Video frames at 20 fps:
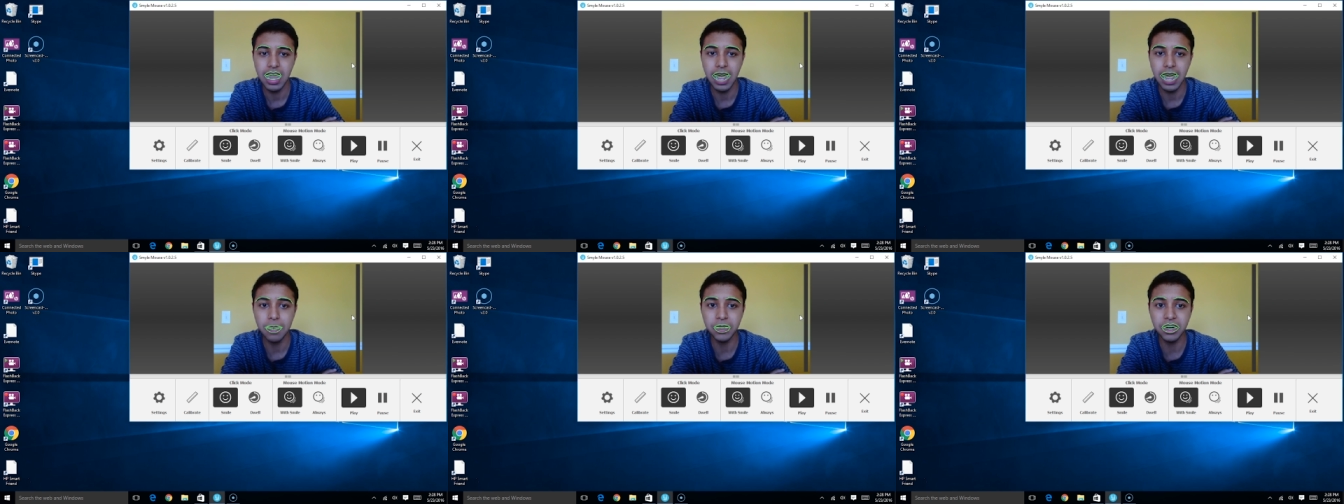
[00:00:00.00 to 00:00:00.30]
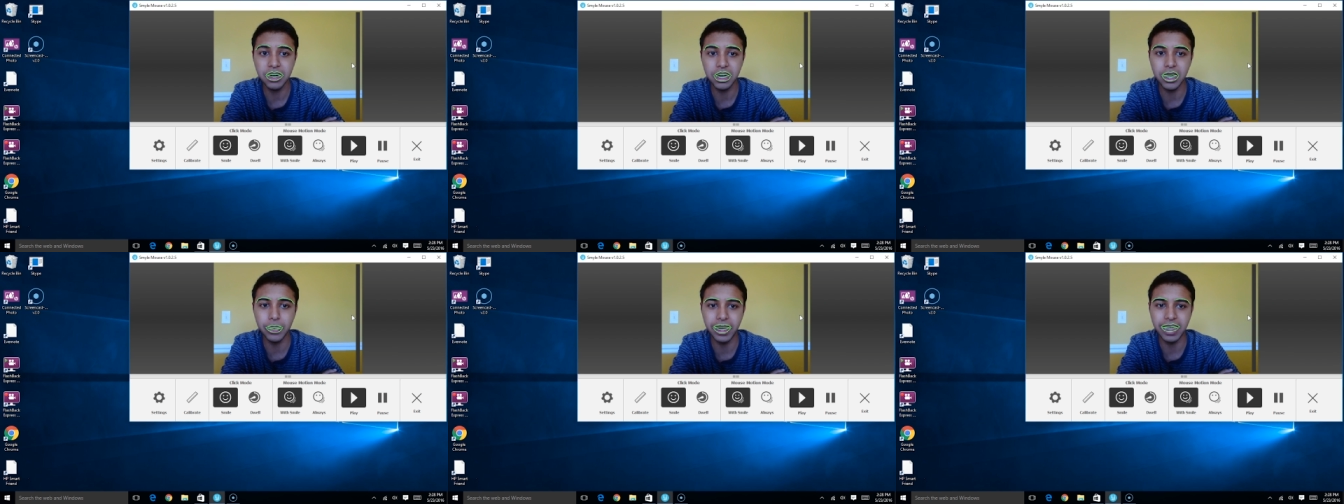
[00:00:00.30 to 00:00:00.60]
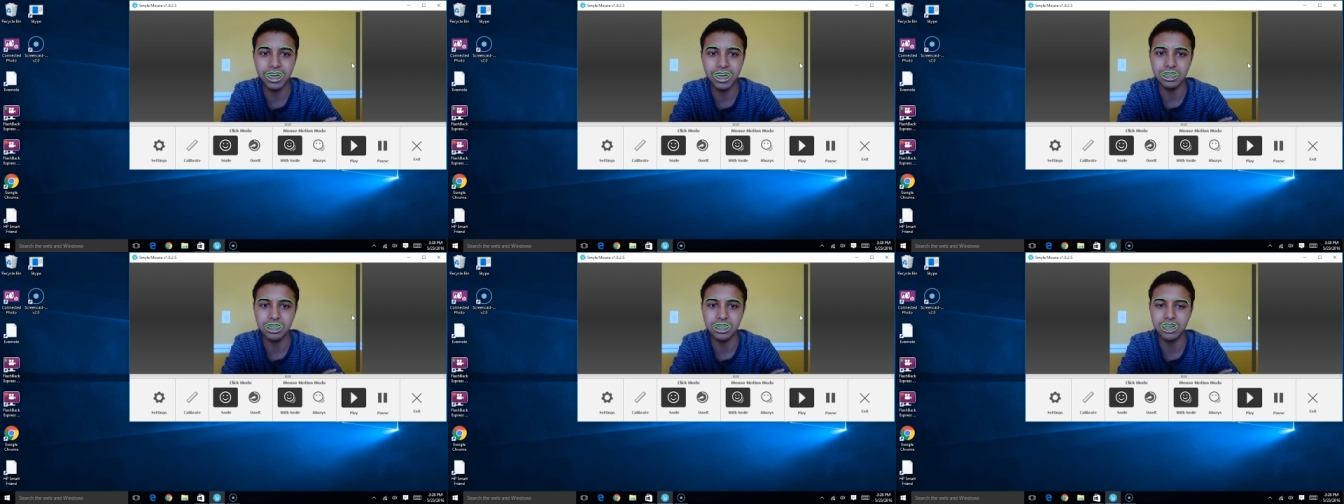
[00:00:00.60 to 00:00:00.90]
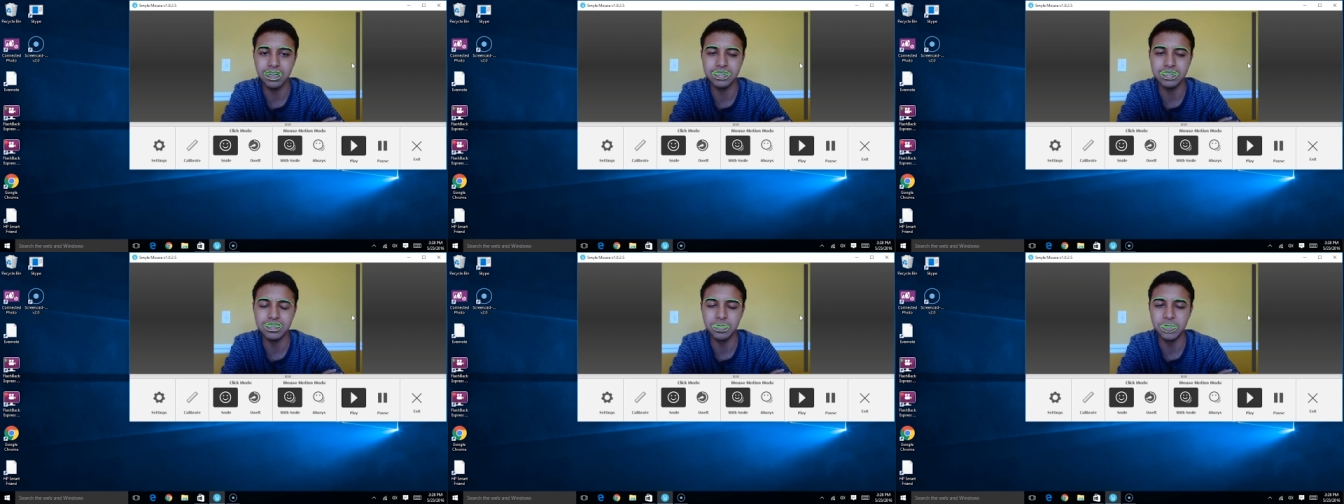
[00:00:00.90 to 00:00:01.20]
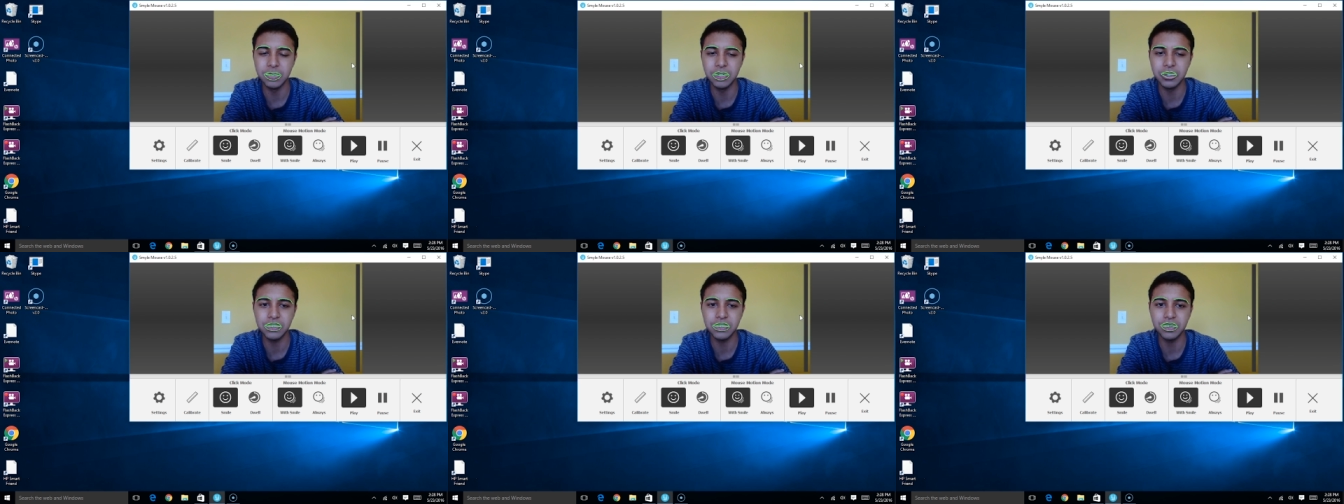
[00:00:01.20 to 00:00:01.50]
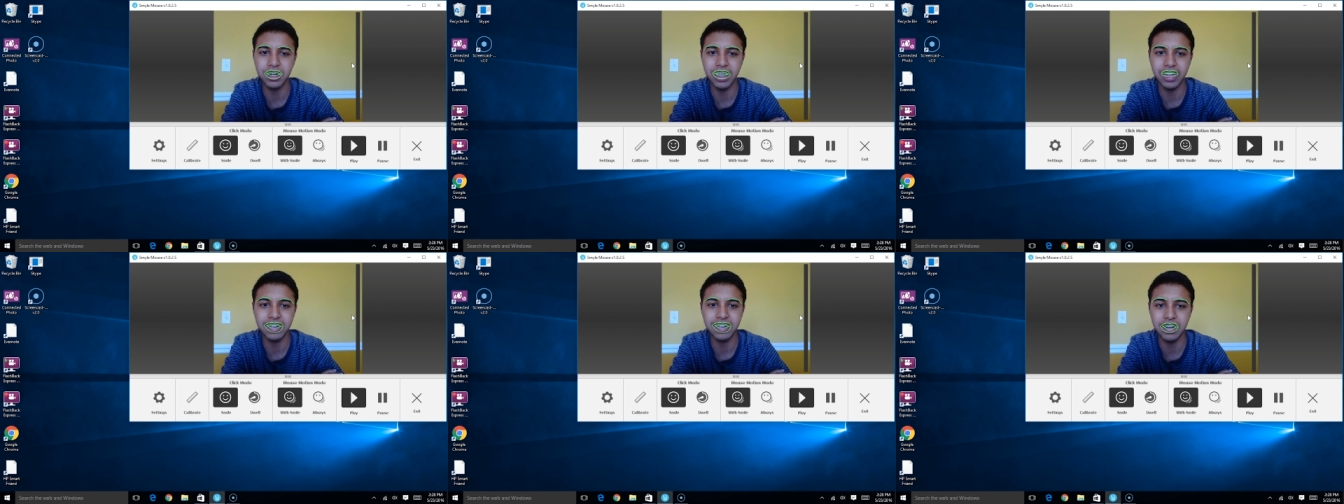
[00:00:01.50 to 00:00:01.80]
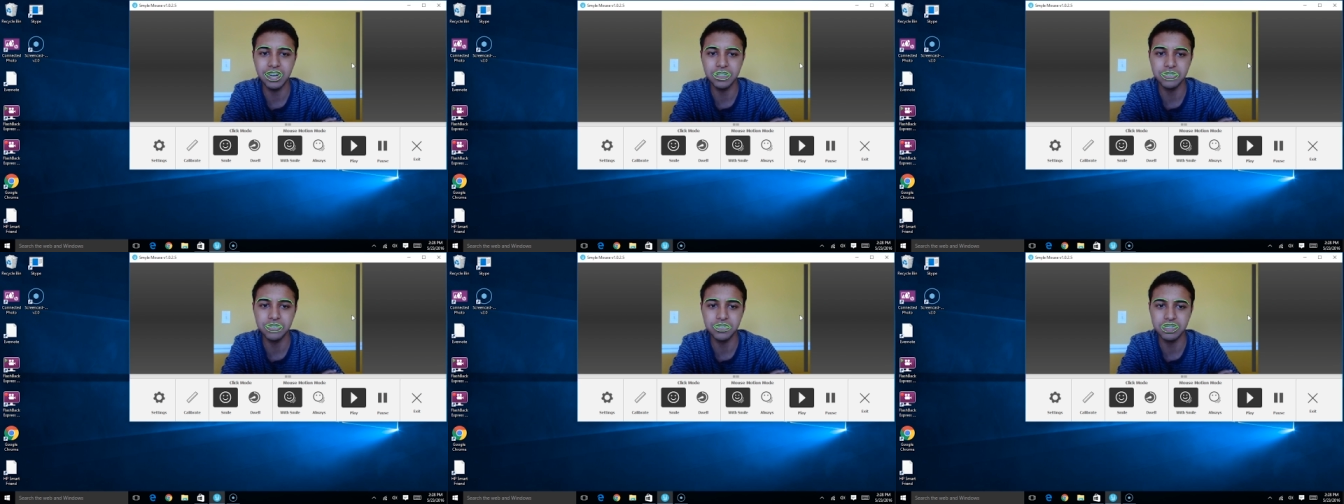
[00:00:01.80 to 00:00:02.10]
I'm going to go ahead and click on some additional
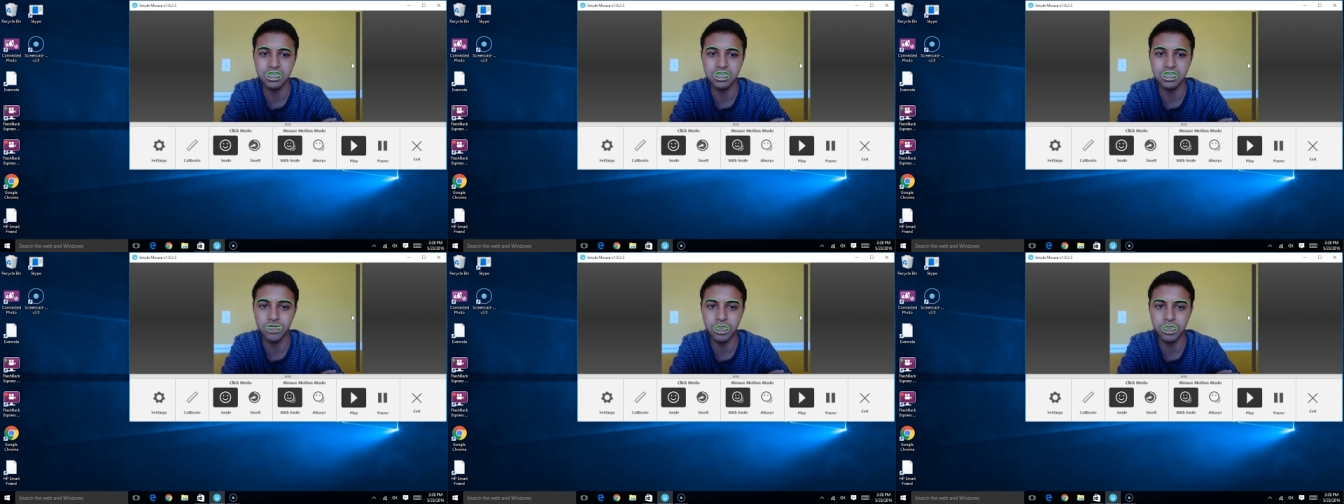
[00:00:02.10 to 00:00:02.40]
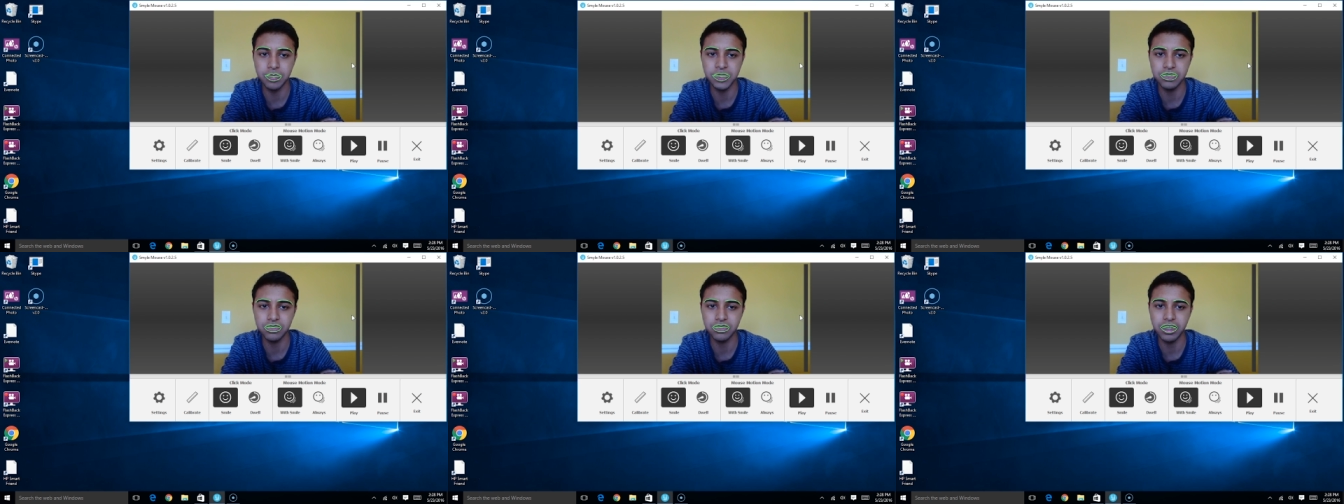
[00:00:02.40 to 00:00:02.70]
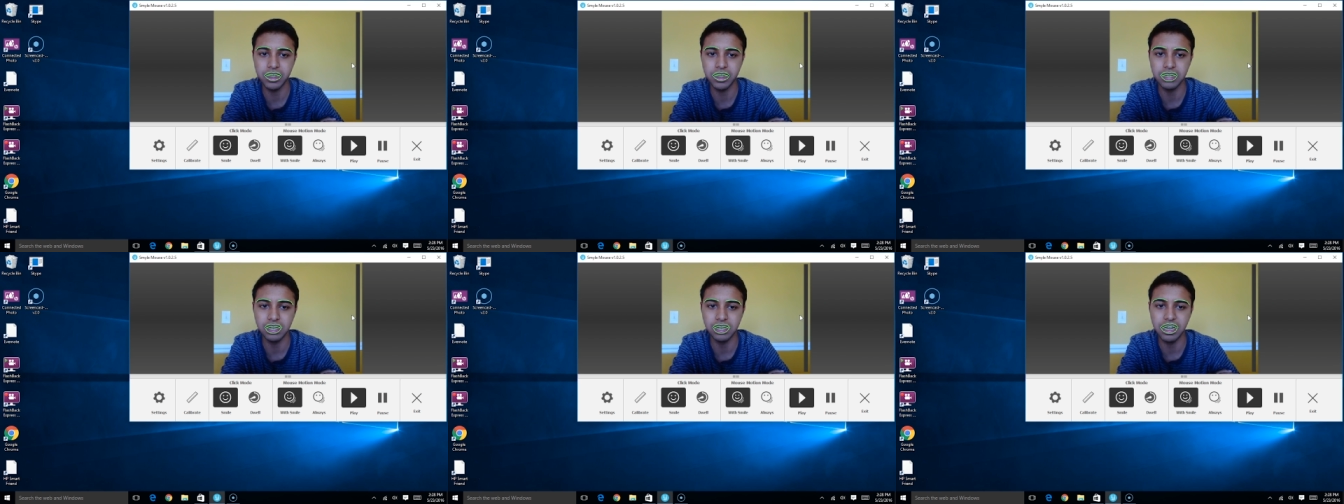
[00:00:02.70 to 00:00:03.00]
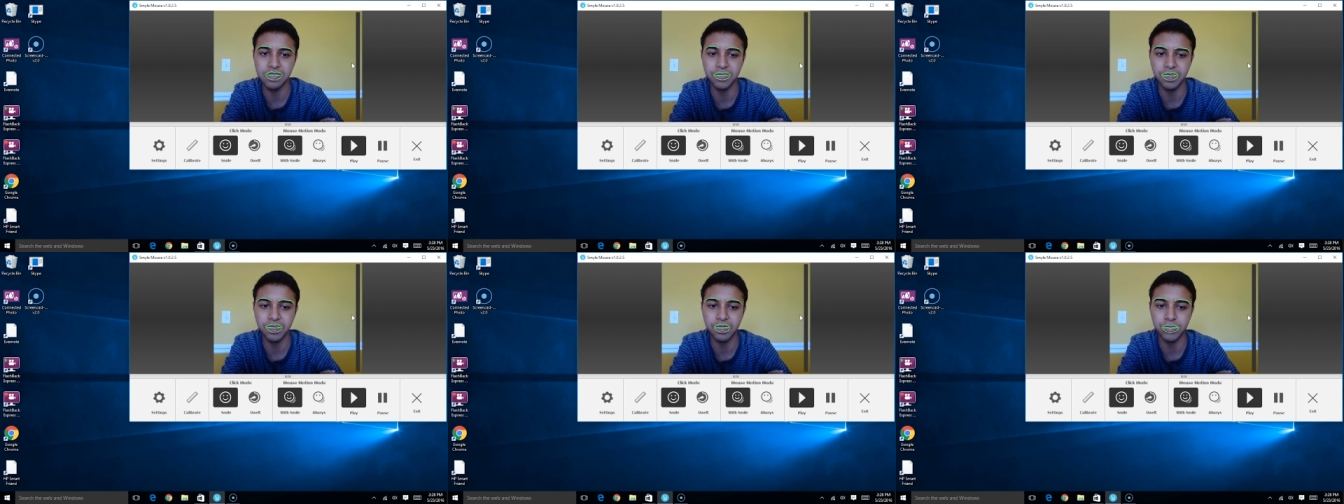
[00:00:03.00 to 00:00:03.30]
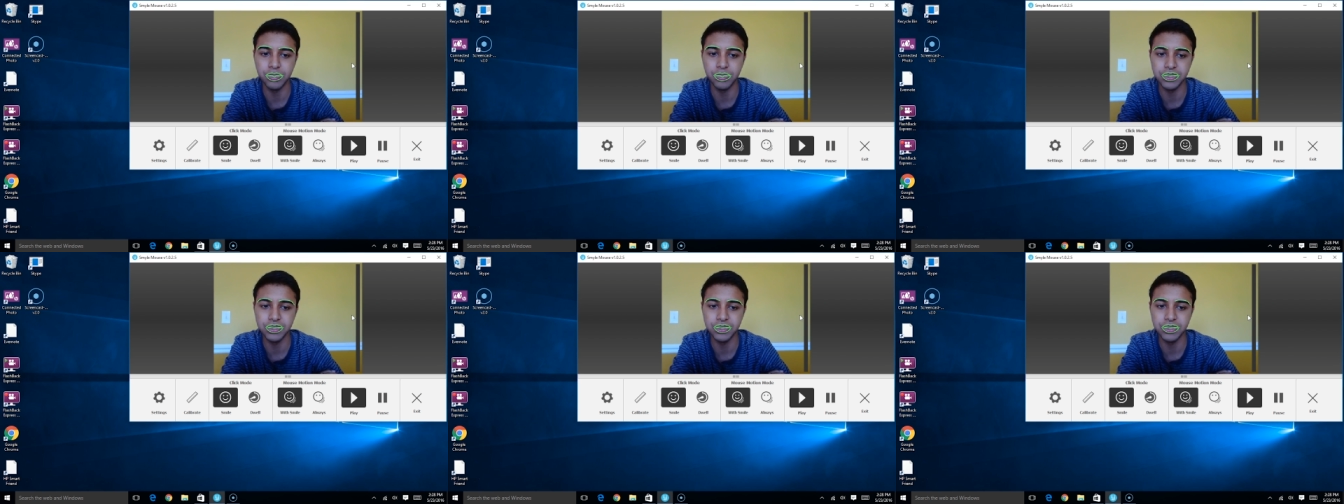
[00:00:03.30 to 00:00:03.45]
icons just to demonstrate the level of